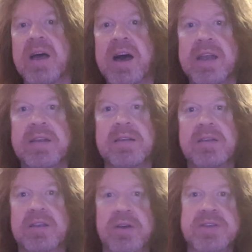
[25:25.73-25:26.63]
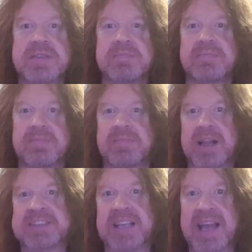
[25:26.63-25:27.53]
and because
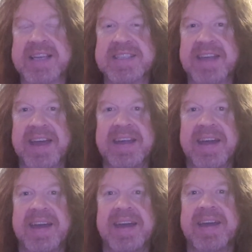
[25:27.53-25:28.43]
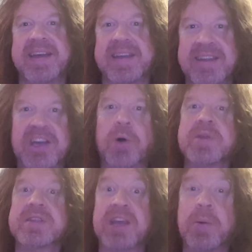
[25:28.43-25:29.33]
that's the last day, they
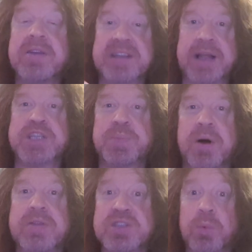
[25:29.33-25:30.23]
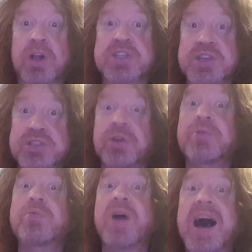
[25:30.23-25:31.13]
go they go out to that spot to watch the
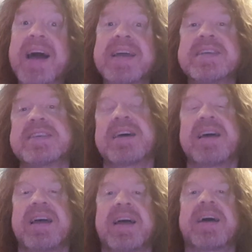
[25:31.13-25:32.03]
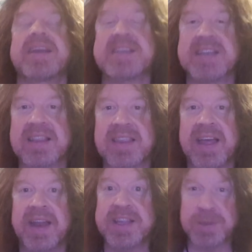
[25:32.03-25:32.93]
sun rise, and they sit
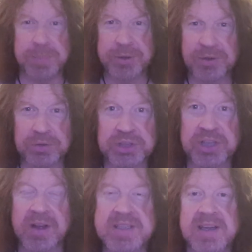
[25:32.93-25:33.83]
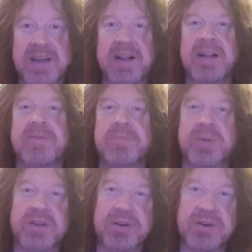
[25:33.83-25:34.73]
there. And it's a beautiful shot,
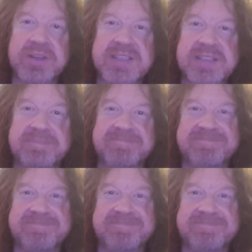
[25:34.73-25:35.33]
but of course